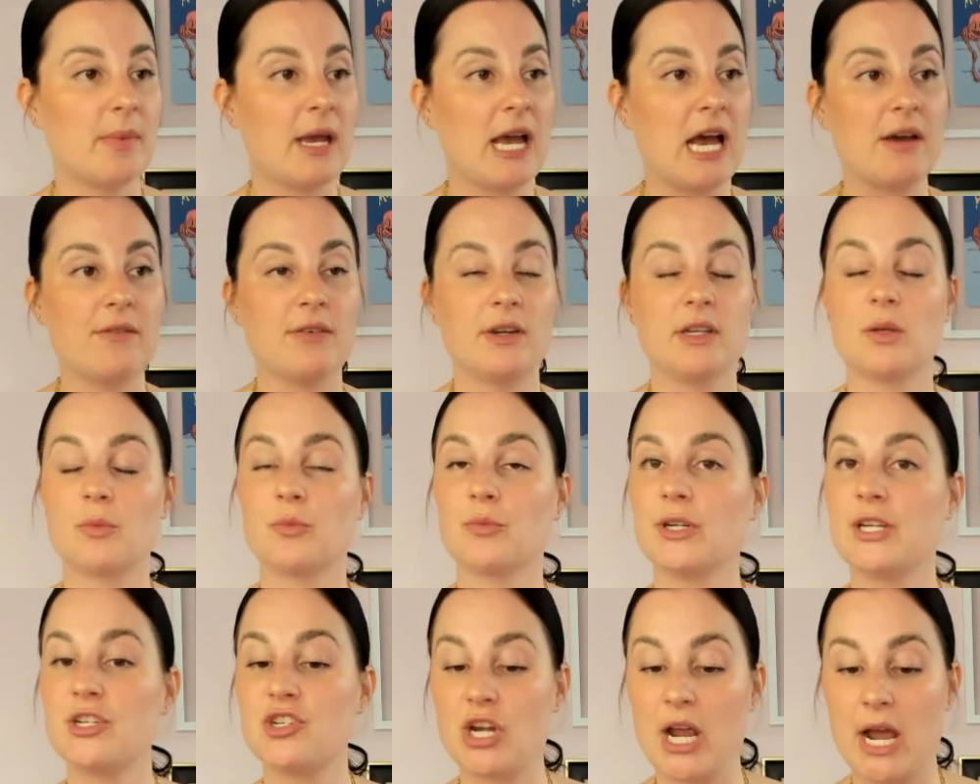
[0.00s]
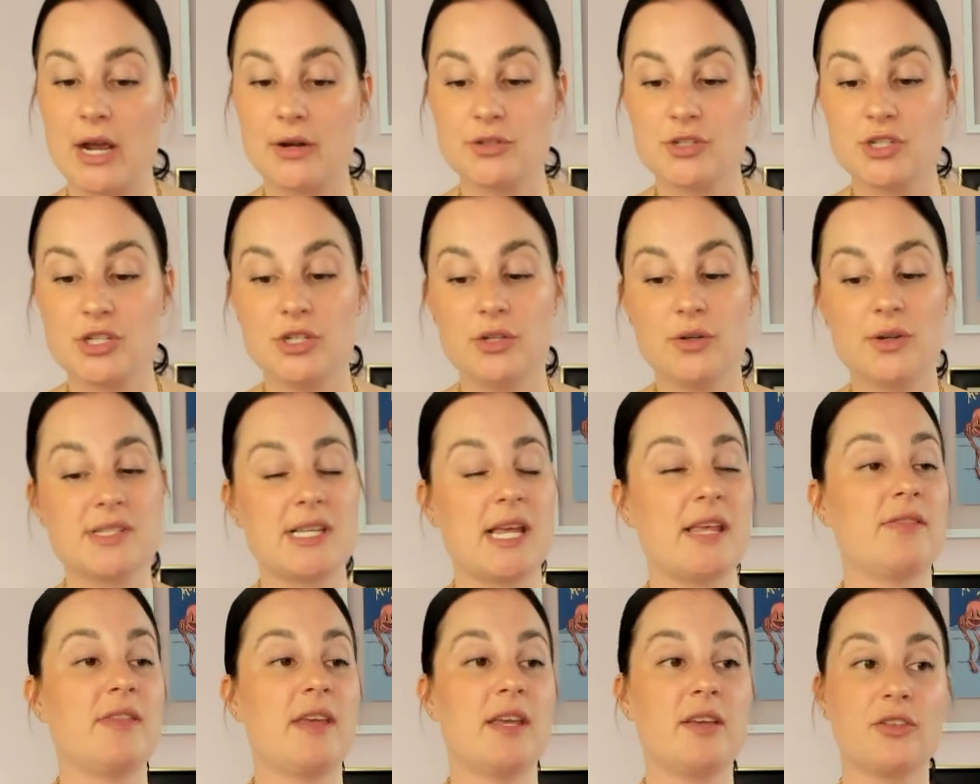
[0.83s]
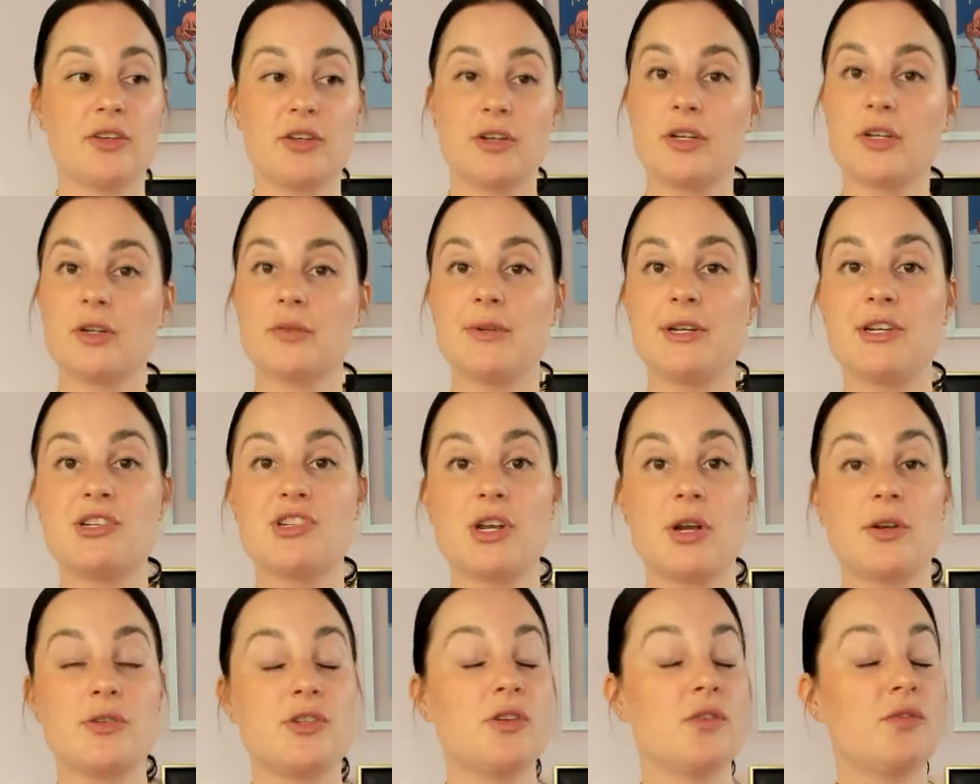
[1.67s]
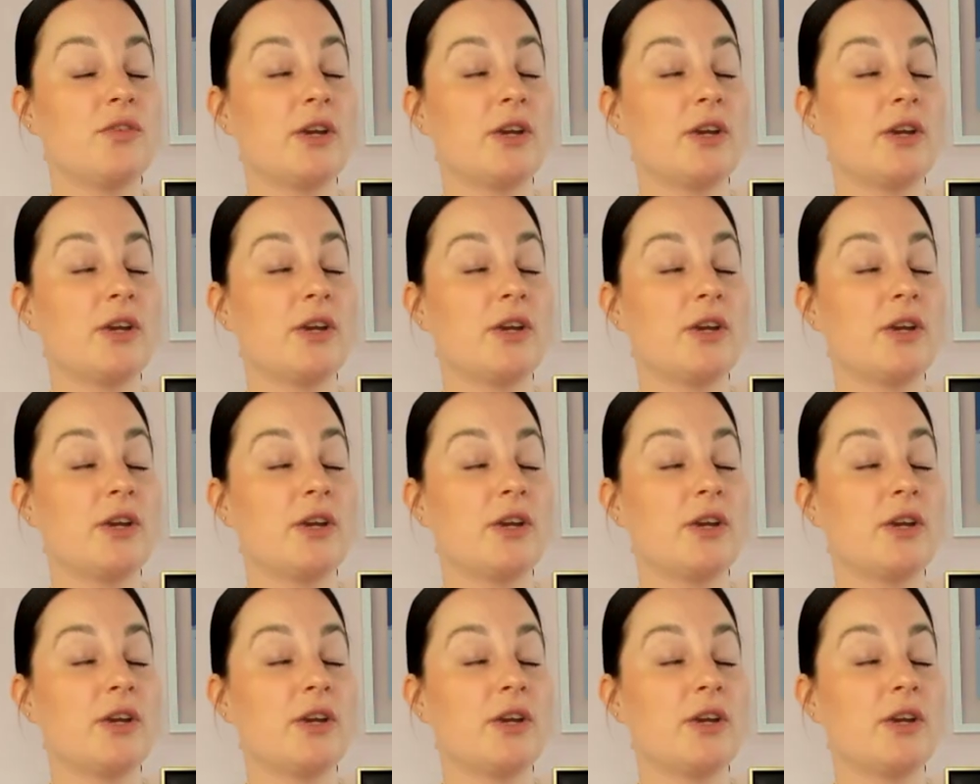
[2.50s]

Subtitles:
having them reach out to you, because I think they're going to reach out to you